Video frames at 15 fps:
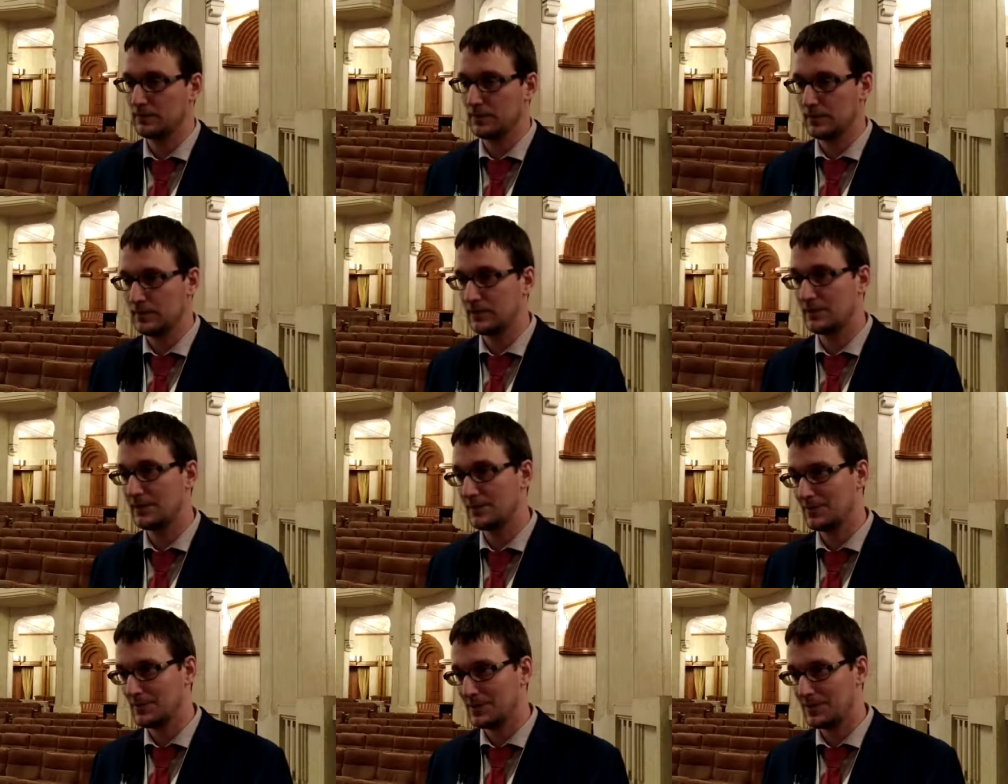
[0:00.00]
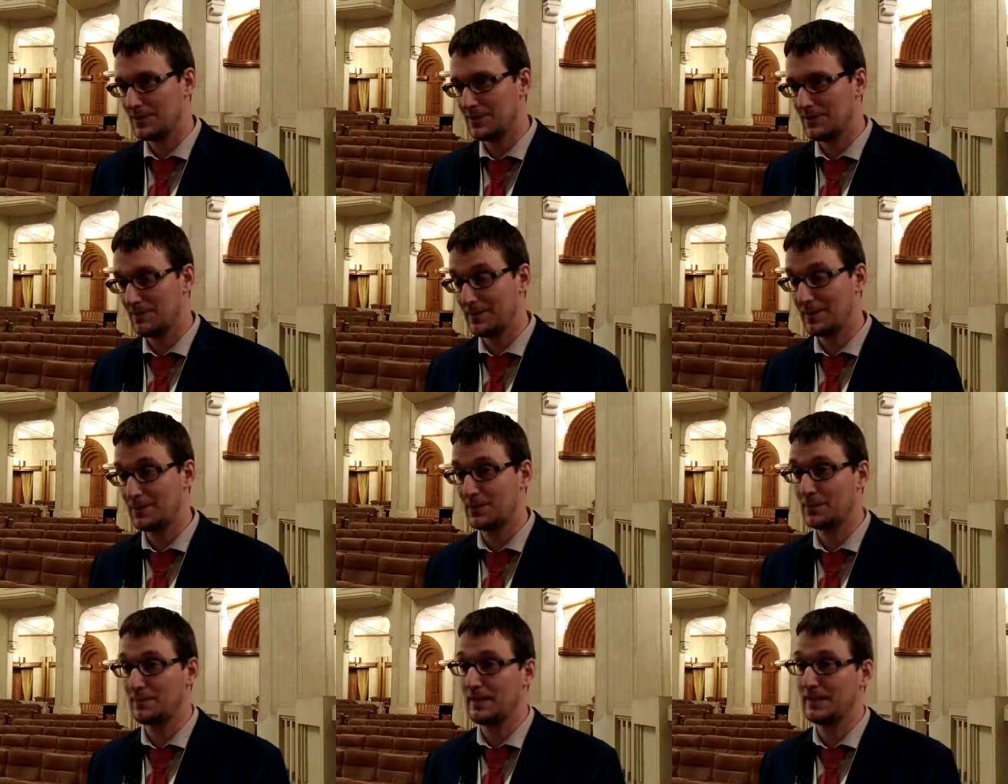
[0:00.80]
of the internationalization
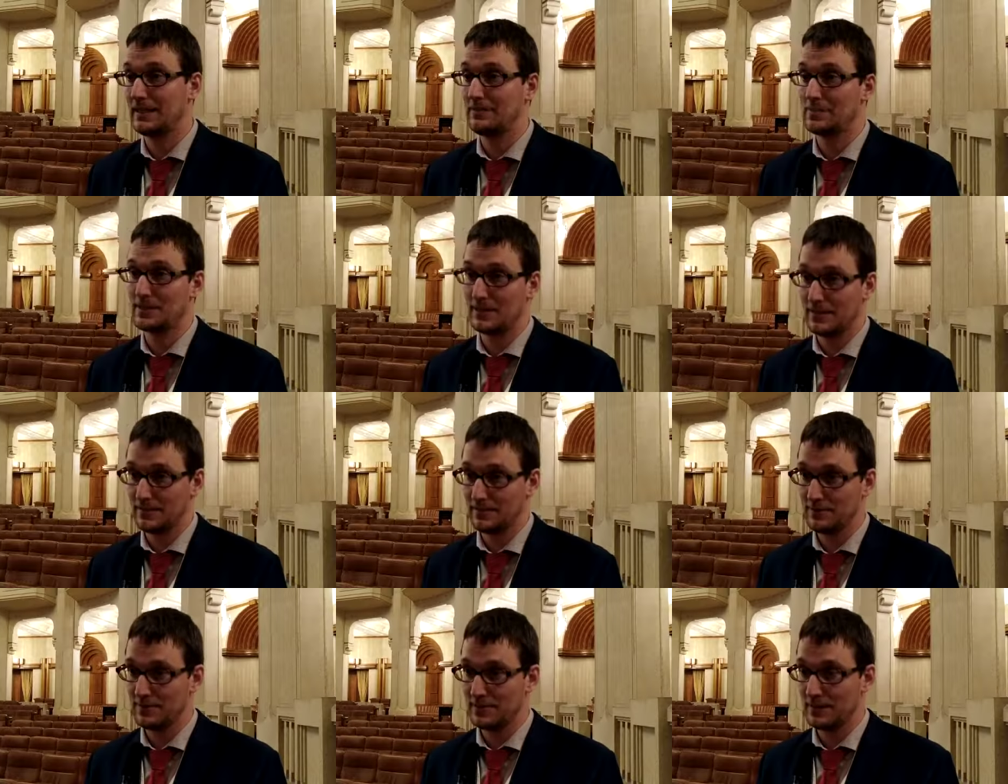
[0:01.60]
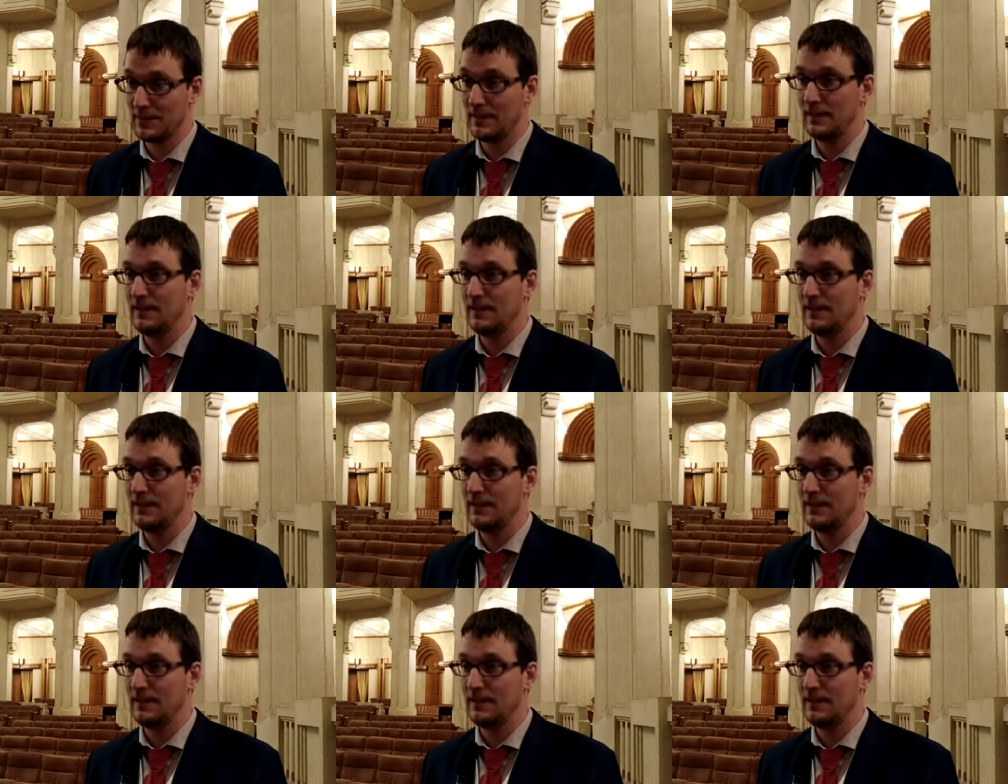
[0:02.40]
because by themselves